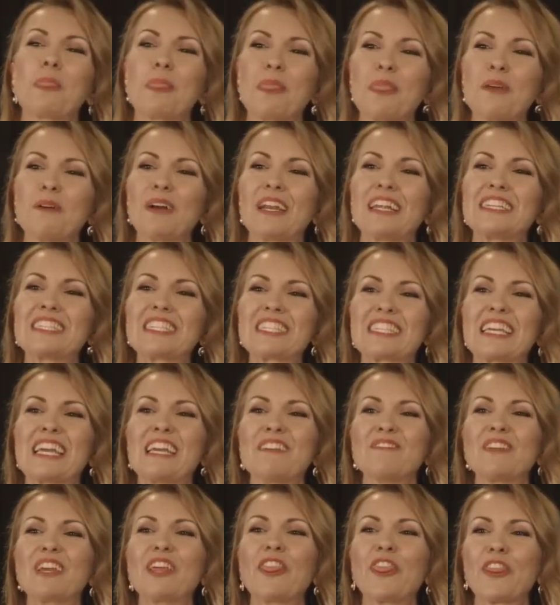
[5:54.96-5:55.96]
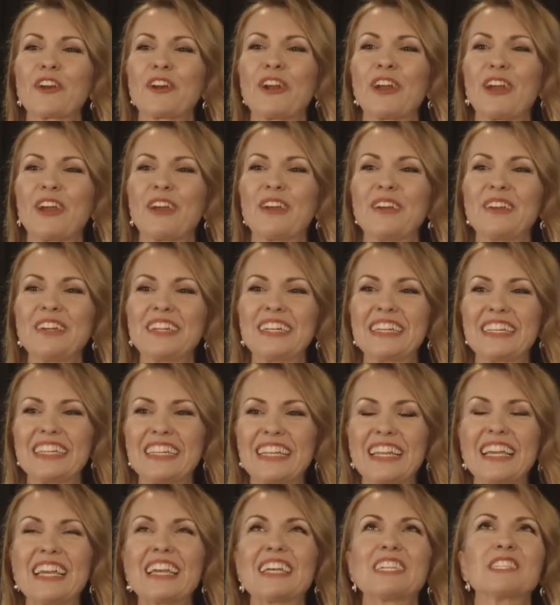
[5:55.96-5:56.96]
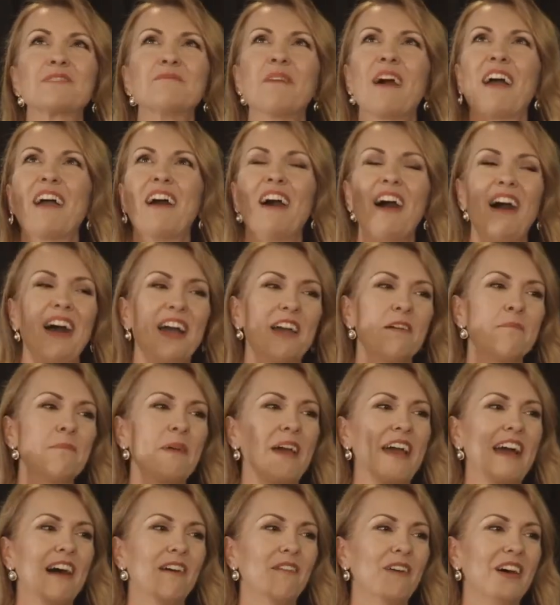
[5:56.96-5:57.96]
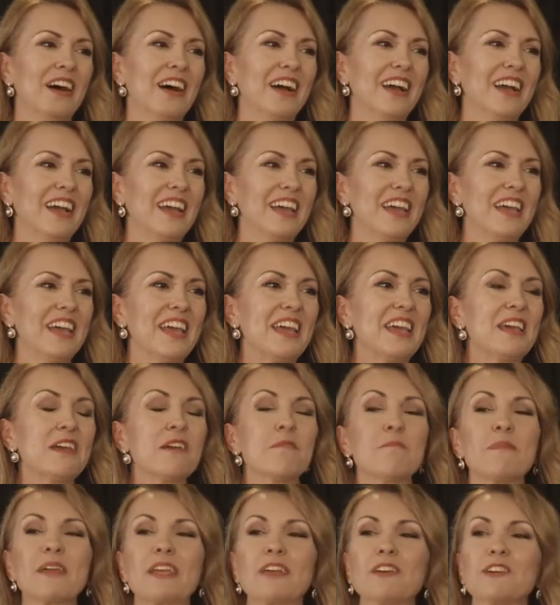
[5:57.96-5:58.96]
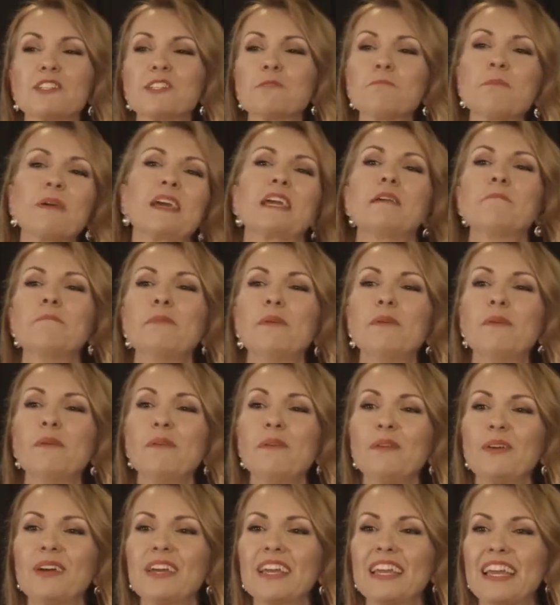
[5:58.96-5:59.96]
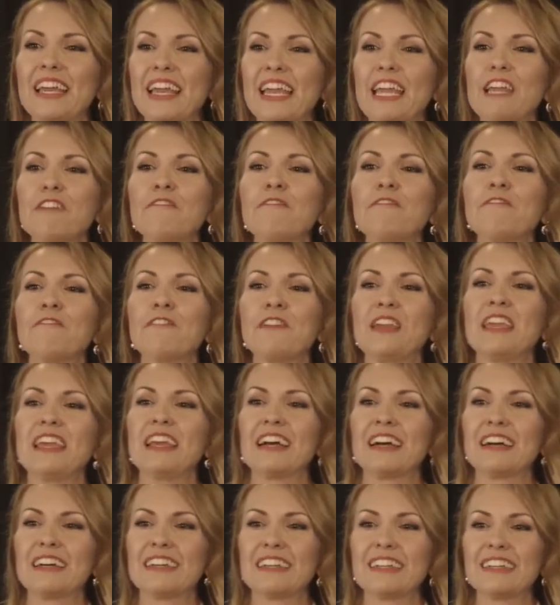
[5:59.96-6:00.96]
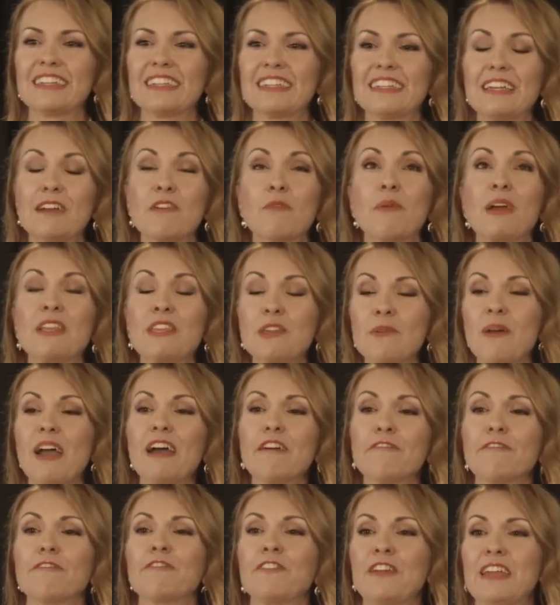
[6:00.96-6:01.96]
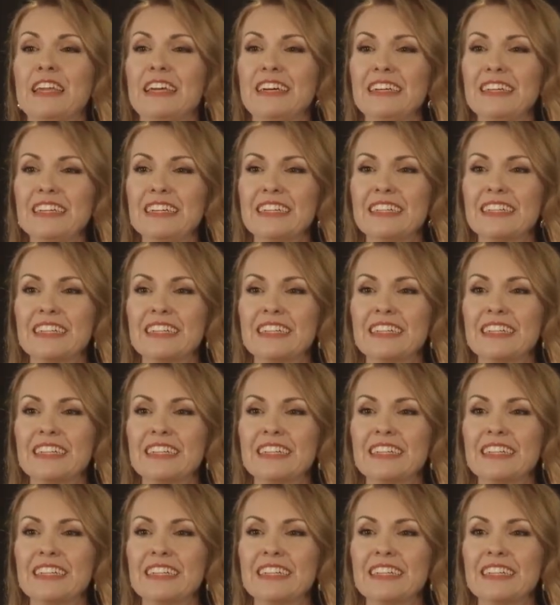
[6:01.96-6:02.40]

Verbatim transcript: what has seen me through is my higher power. Because people in fear, when you have fear,